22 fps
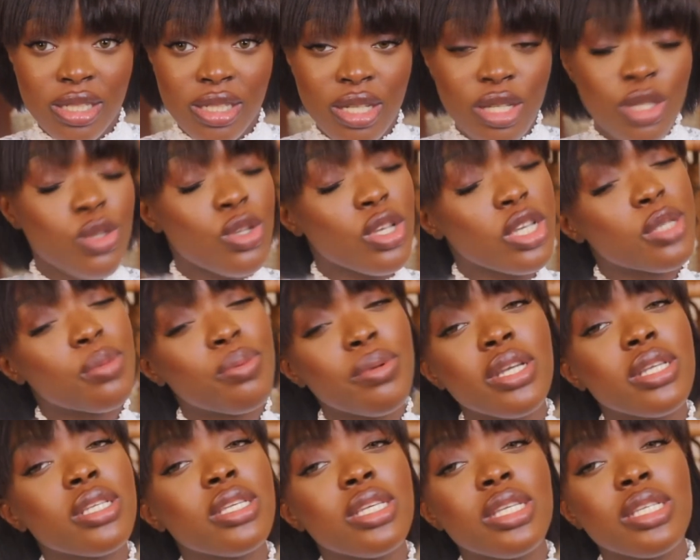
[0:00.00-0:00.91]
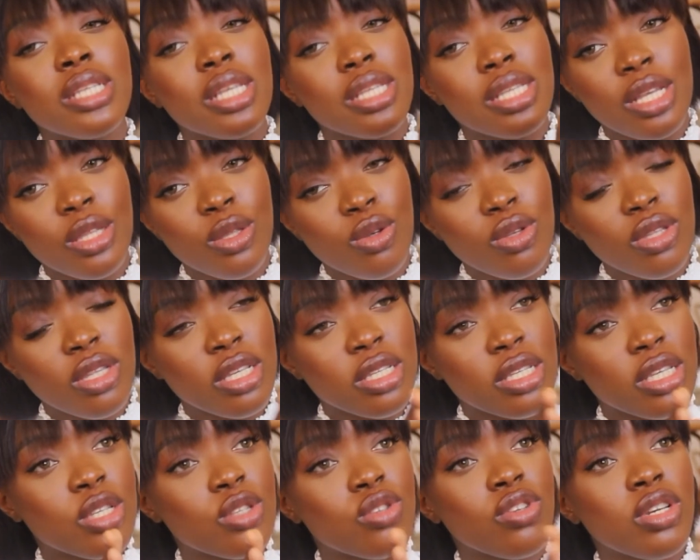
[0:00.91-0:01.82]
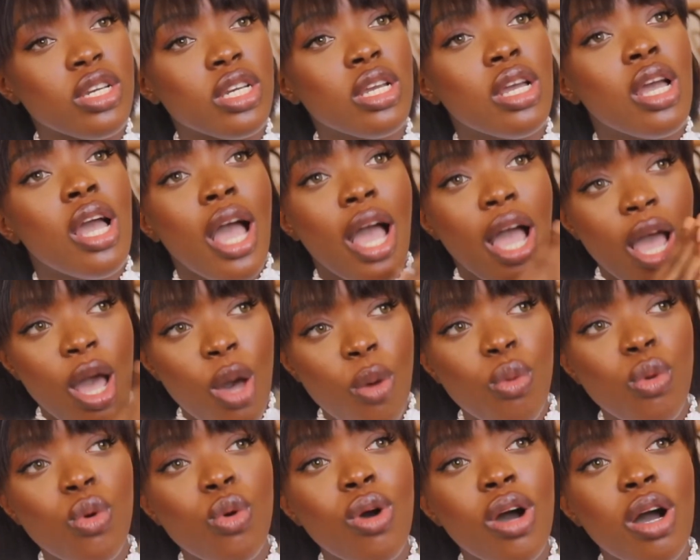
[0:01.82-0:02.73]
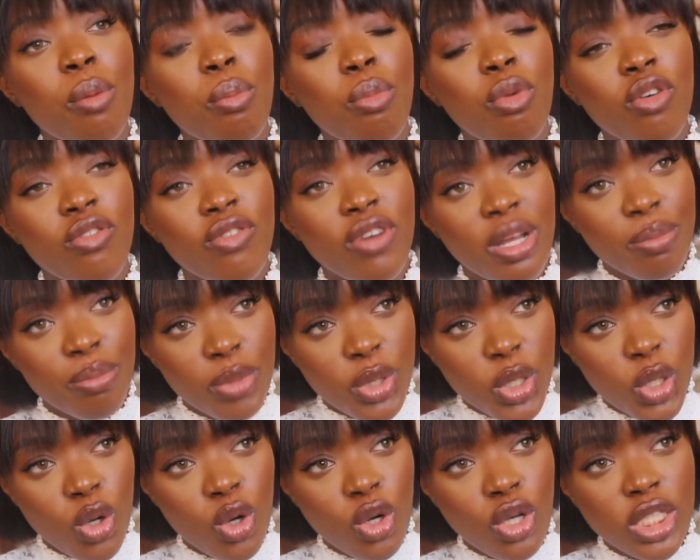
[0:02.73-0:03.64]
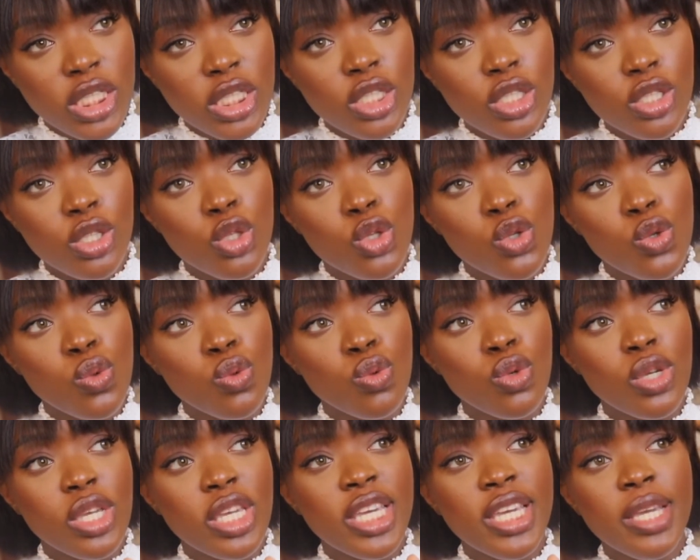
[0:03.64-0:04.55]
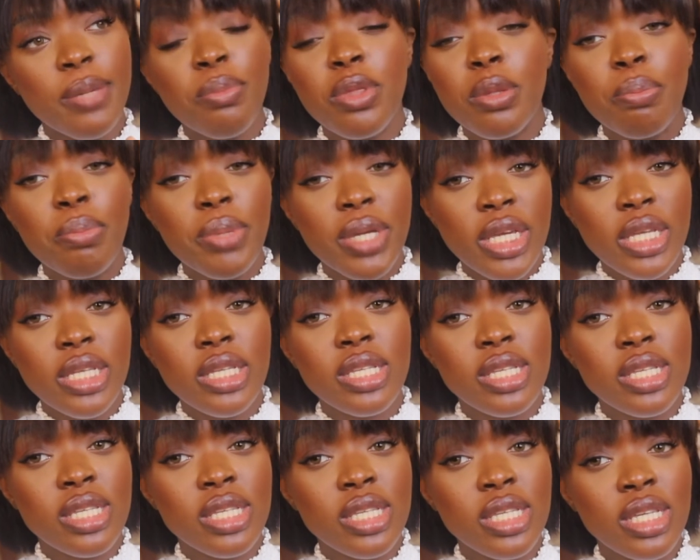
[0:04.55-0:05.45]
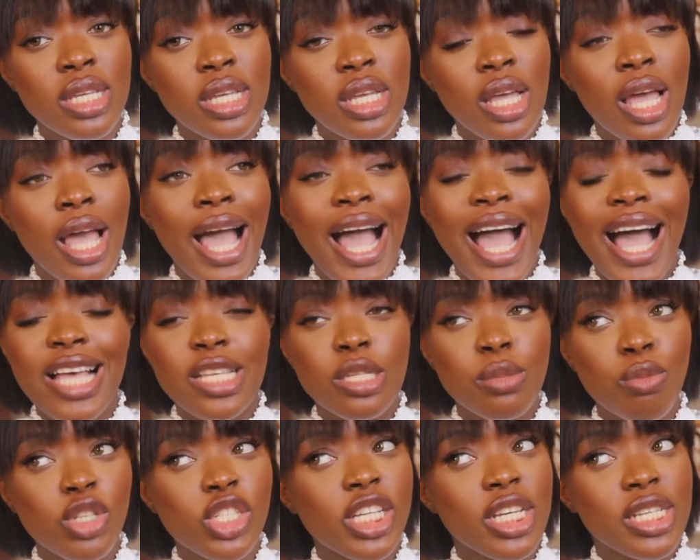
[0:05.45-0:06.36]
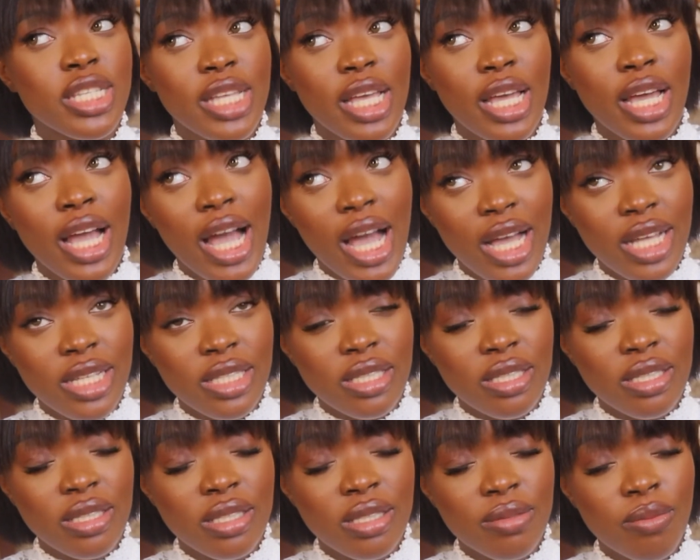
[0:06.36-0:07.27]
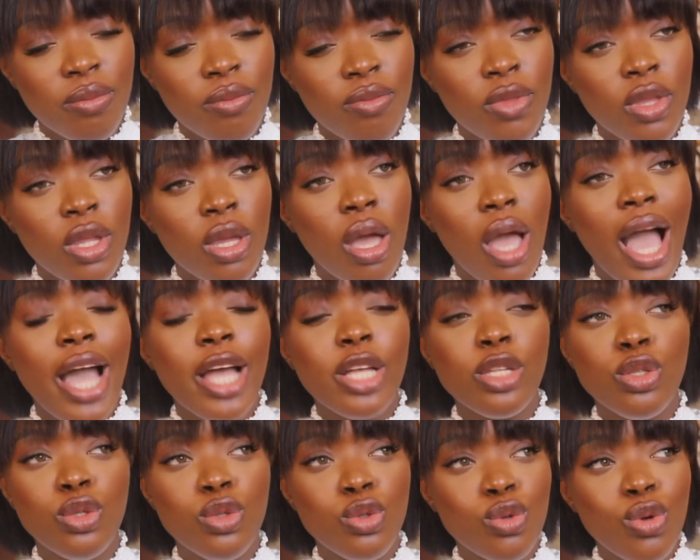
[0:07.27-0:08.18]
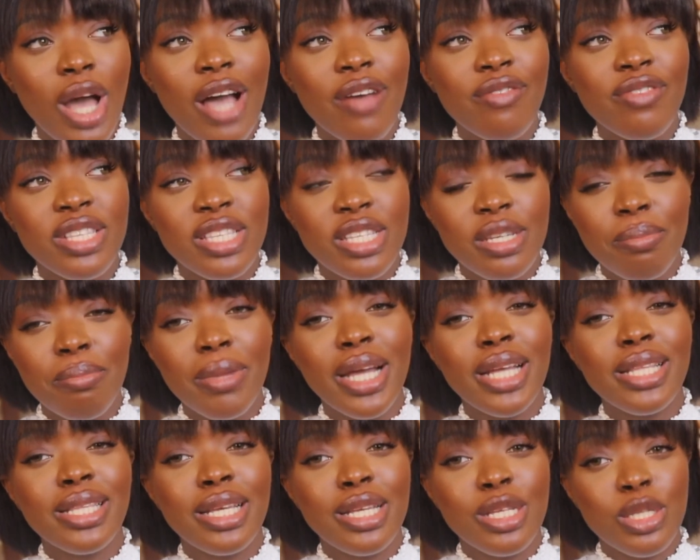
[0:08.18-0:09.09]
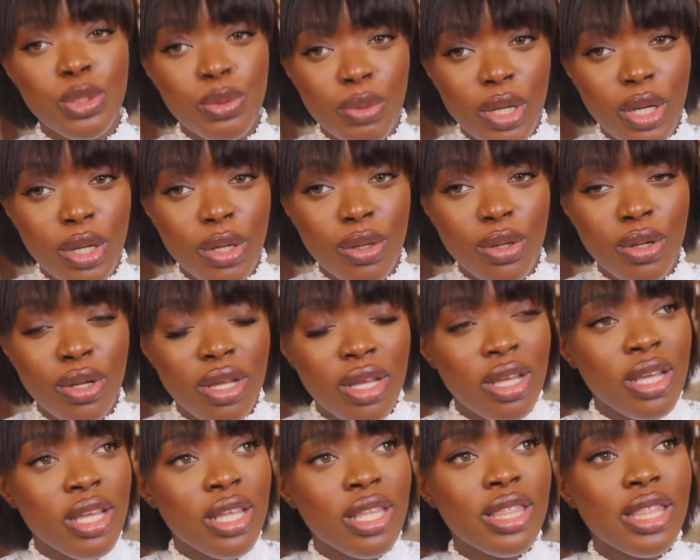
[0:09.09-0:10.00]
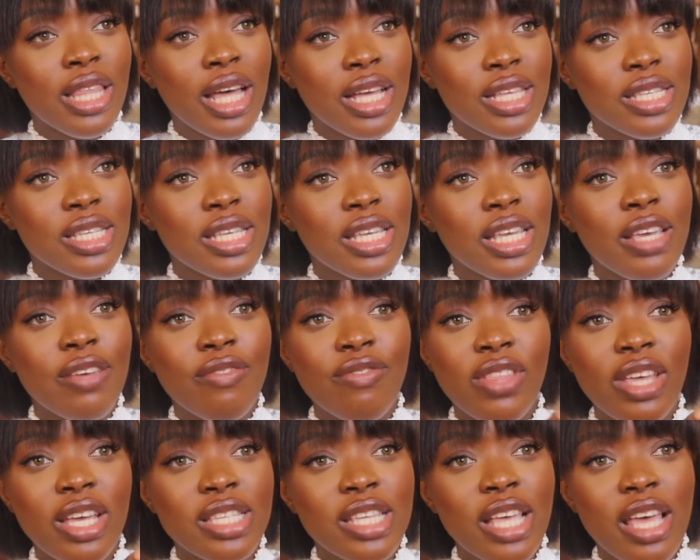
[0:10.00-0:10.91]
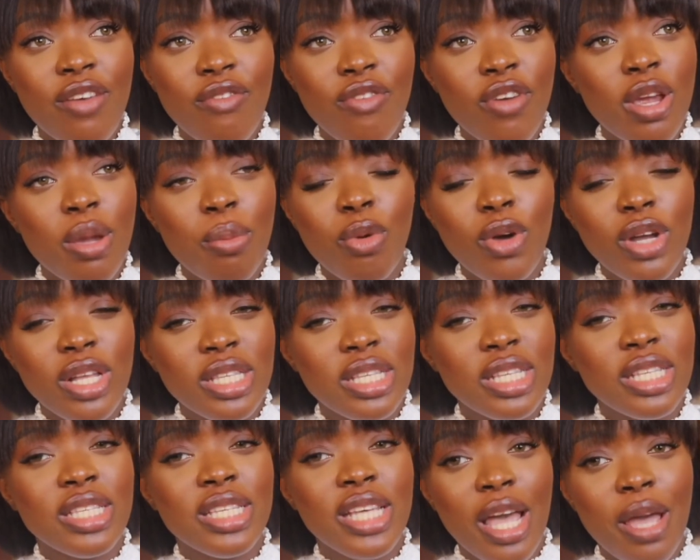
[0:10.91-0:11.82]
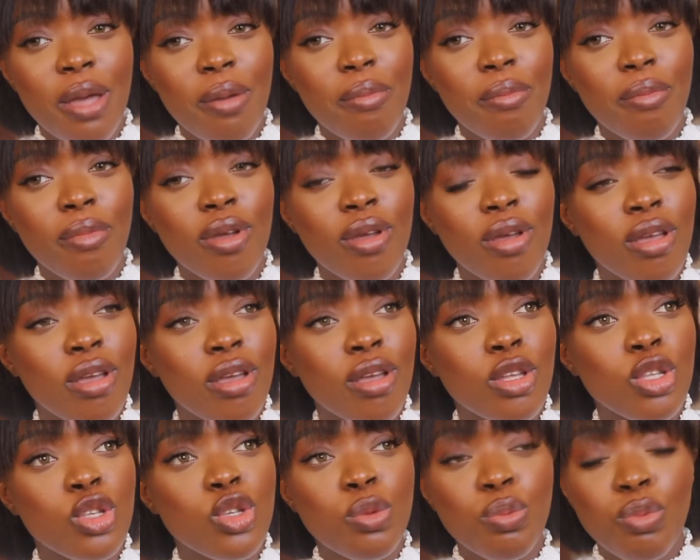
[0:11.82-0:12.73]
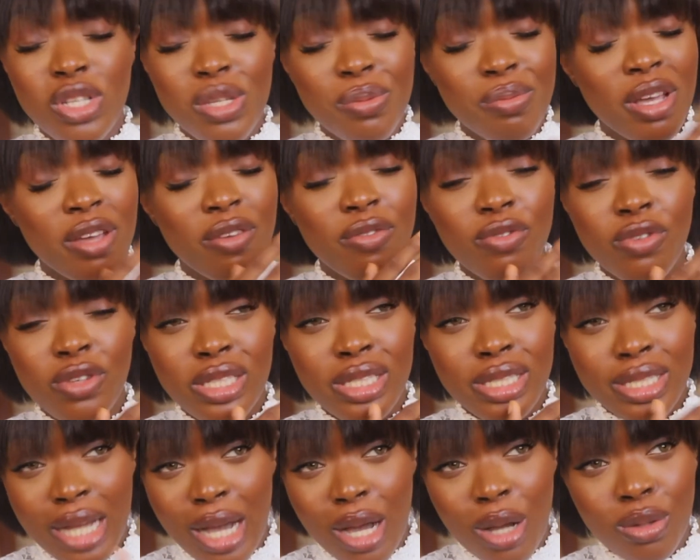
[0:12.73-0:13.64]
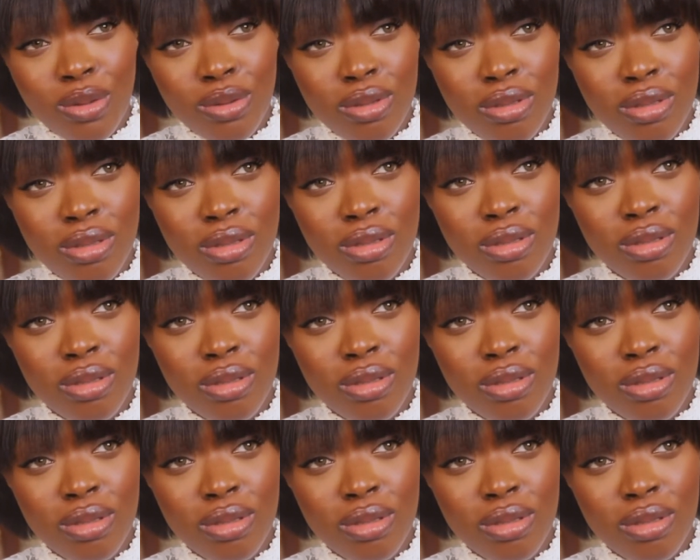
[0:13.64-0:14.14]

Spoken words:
to experience things that are not necessary. I will go above and beyond to keep the peace as much as I can. I do have it in mind as well that if there's ever a point in time to put my foot down,